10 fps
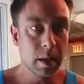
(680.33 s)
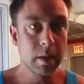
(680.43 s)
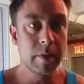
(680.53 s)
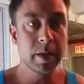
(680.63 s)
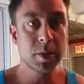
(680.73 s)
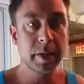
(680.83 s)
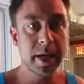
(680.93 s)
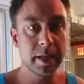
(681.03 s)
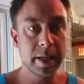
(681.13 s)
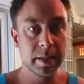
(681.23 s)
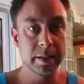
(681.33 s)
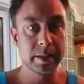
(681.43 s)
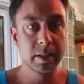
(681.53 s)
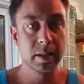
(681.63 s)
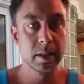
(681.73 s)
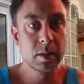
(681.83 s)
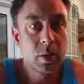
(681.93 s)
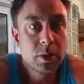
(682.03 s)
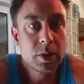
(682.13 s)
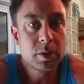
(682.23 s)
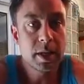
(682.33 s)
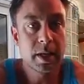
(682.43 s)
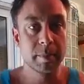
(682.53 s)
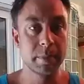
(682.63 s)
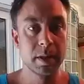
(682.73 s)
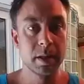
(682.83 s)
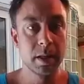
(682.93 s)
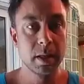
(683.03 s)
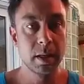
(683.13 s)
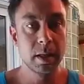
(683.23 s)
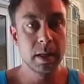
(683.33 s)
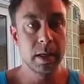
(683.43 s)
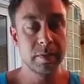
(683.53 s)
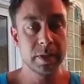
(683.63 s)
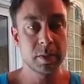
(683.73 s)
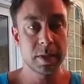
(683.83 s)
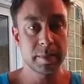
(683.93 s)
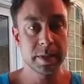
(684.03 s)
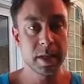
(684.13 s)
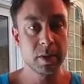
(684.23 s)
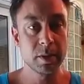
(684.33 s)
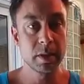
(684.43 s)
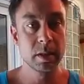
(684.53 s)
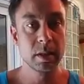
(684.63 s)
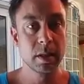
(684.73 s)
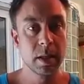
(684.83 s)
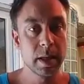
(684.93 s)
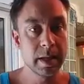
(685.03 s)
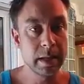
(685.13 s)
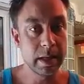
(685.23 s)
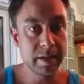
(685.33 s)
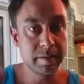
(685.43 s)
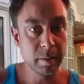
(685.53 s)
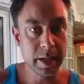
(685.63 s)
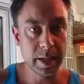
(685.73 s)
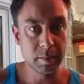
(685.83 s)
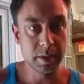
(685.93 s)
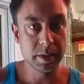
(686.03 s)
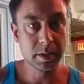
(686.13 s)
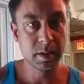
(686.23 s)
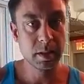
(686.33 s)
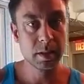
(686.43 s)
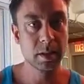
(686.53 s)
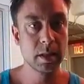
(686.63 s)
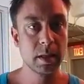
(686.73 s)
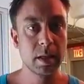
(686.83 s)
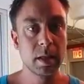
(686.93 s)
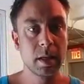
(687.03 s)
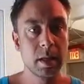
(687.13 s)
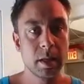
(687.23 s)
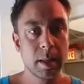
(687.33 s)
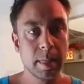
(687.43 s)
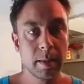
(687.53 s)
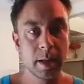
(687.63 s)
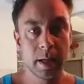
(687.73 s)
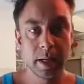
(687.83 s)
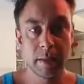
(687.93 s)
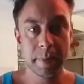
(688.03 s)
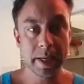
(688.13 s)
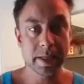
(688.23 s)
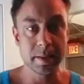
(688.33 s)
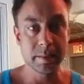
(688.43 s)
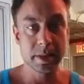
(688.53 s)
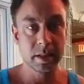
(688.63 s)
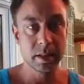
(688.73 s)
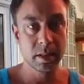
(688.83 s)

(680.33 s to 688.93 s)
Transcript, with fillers: When you're training delts, don't shrug up. Leave the traps down and lead from the elbows. Biceps.